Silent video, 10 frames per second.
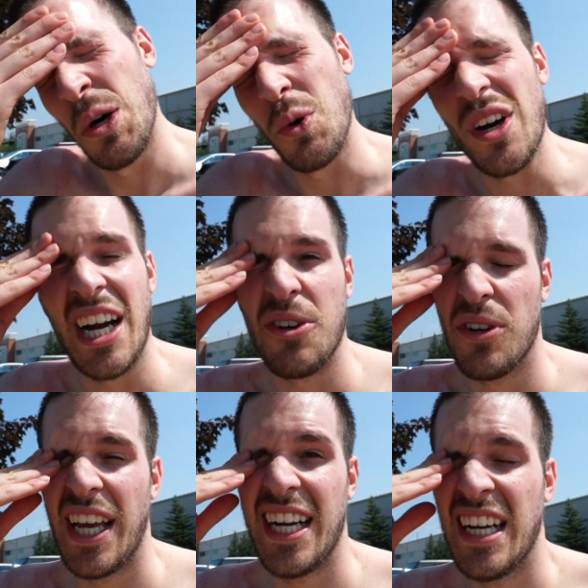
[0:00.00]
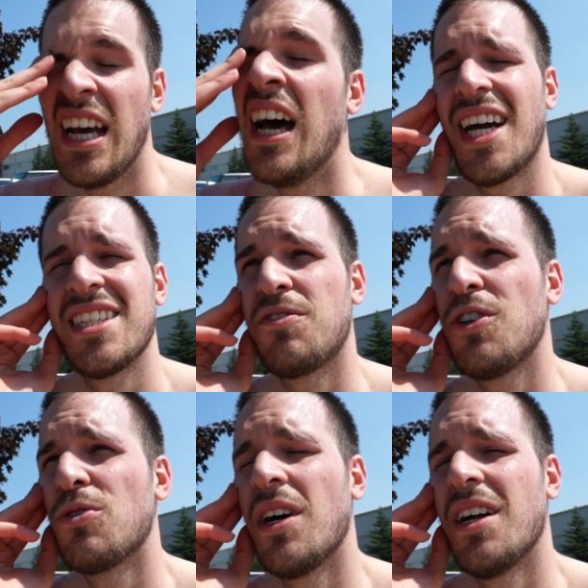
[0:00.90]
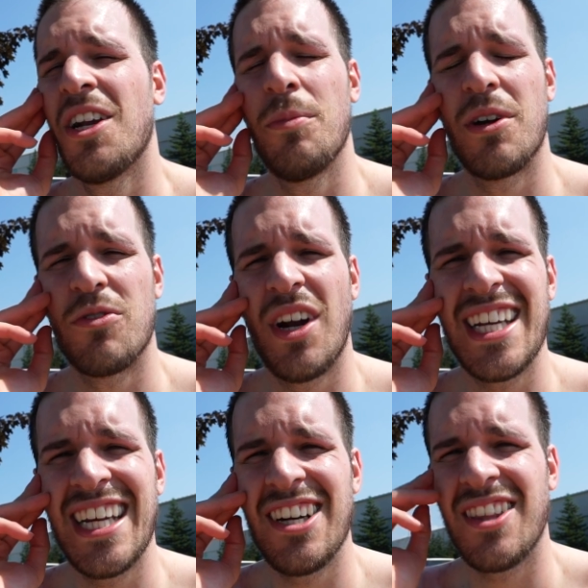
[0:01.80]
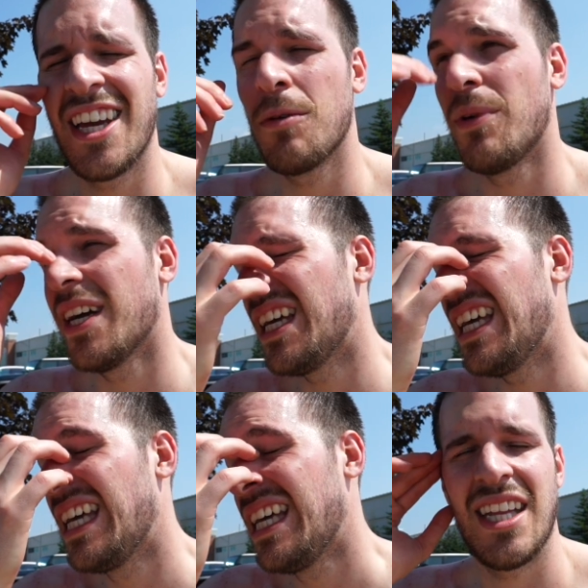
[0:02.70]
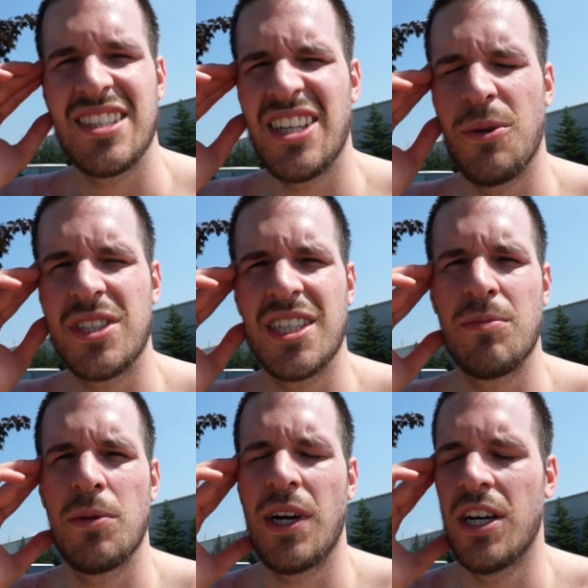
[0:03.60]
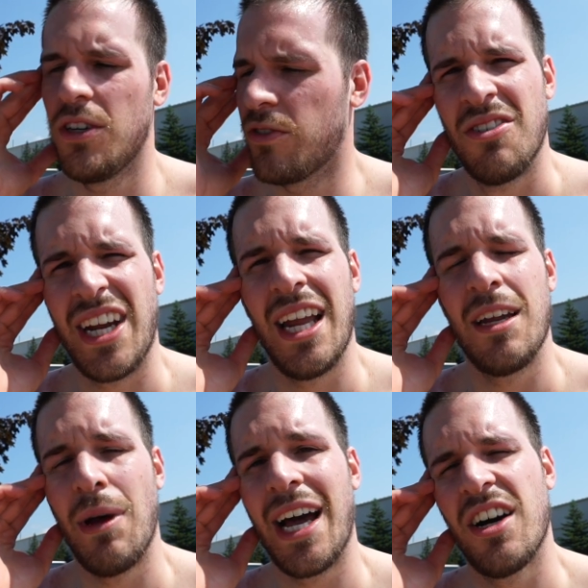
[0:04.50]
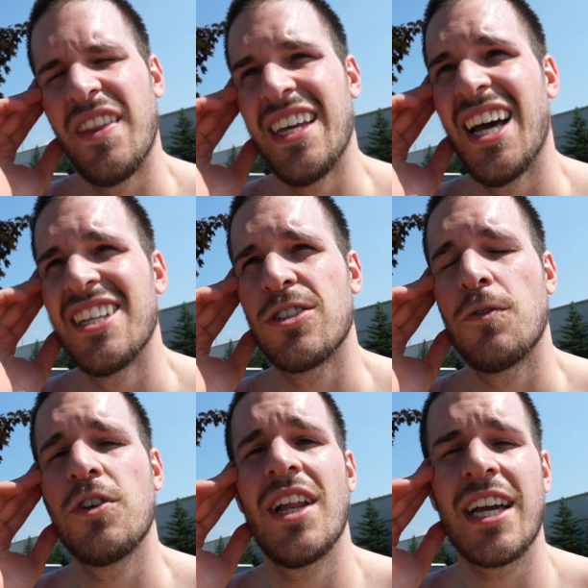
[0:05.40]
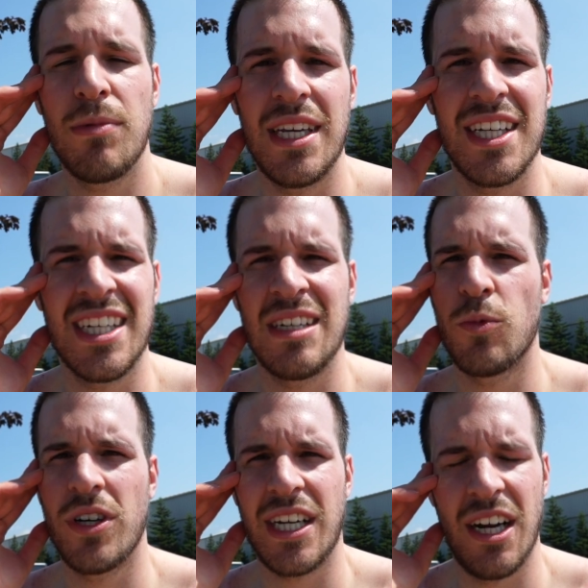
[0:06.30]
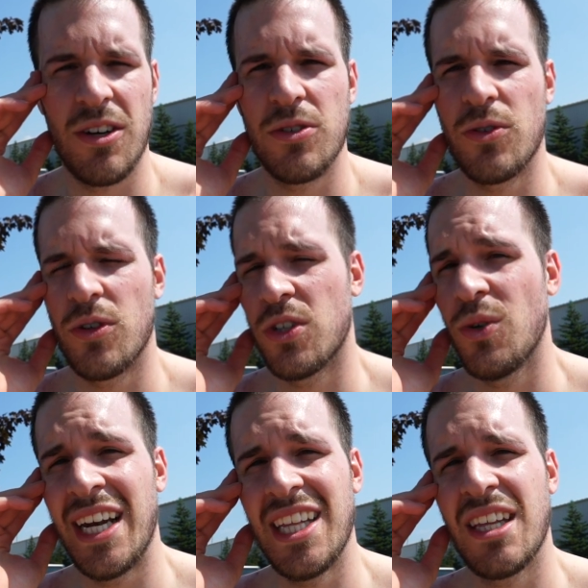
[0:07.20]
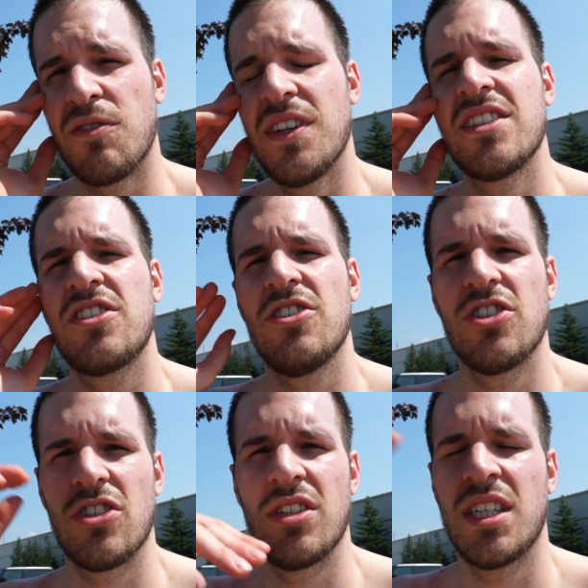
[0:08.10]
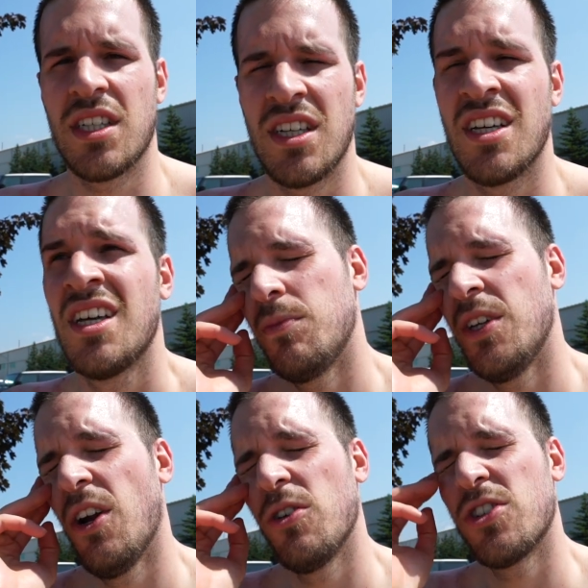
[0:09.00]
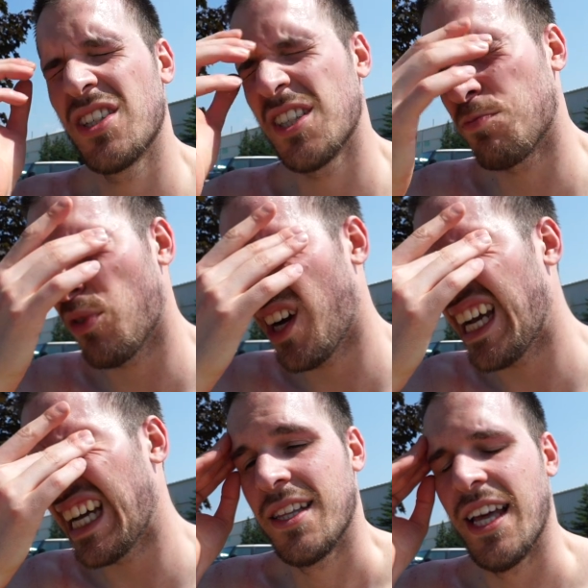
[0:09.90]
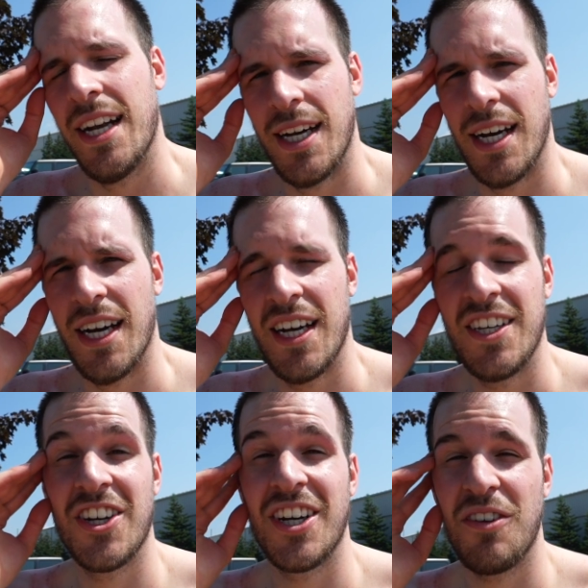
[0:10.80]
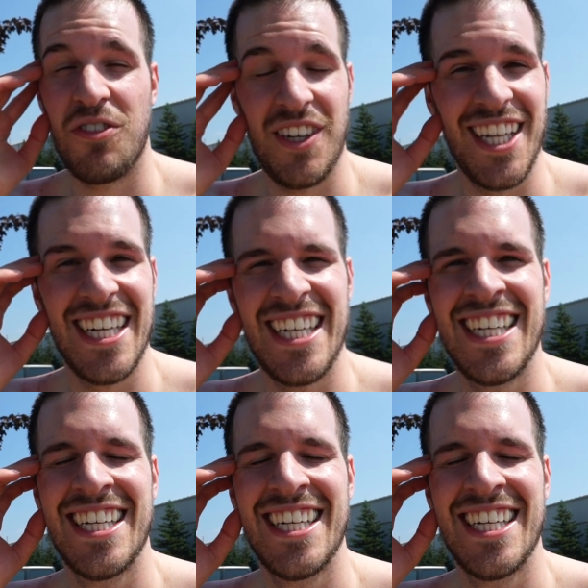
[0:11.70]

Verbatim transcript: workout related, besides a little bit of running here and there, but that's not what's gonna prepare you for getting back on the ice. So if you're like me and didn't work out or do anything physical during this break, then you're gonna feel it.